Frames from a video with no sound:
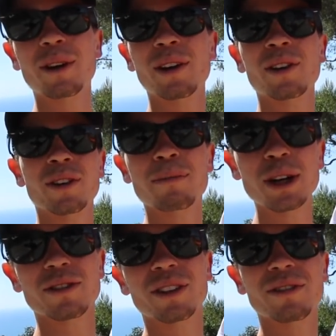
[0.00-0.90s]
We're going on a
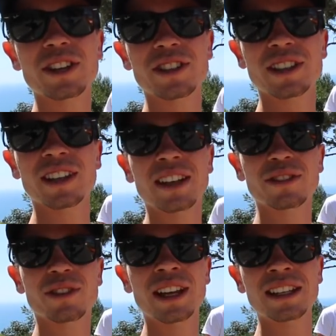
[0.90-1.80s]
bunch of adventures in the
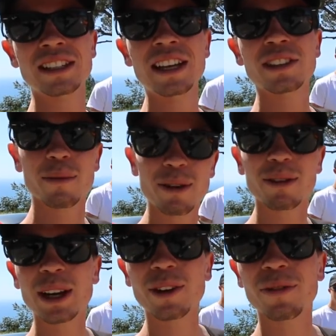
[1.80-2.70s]
next few days. It's going to be
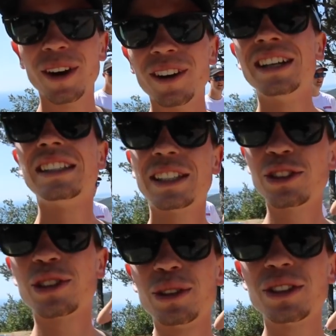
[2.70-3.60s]
really good fun. See
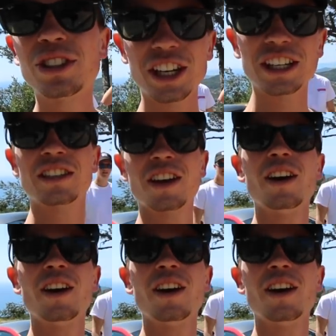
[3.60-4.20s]
you soon. Cheers.